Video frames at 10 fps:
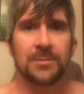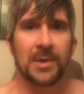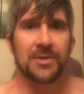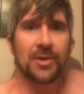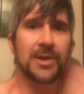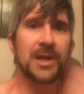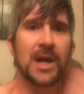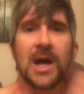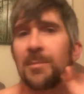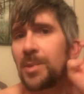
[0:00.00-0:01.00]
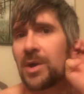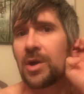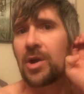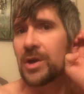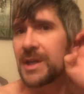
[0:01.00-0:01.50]
by turning up
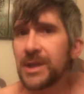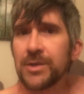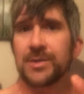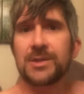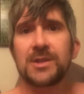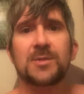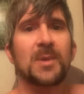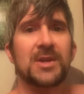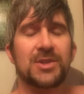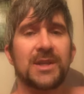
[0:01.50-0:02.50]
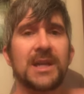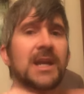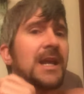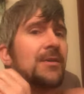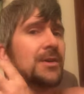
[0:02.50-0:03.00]
our ears, especially
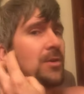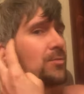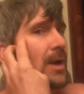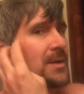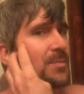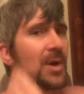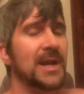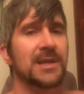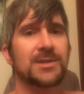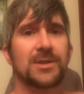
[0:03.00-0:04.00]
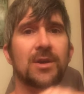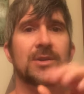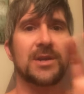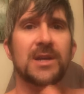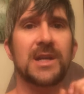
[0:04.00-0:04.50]
allowing our right brains, our
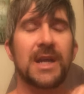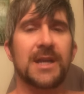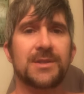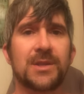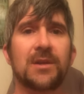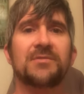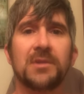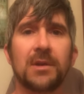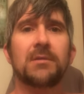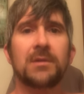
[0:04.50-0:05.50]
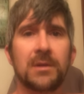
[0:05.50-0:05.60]
young again self to go,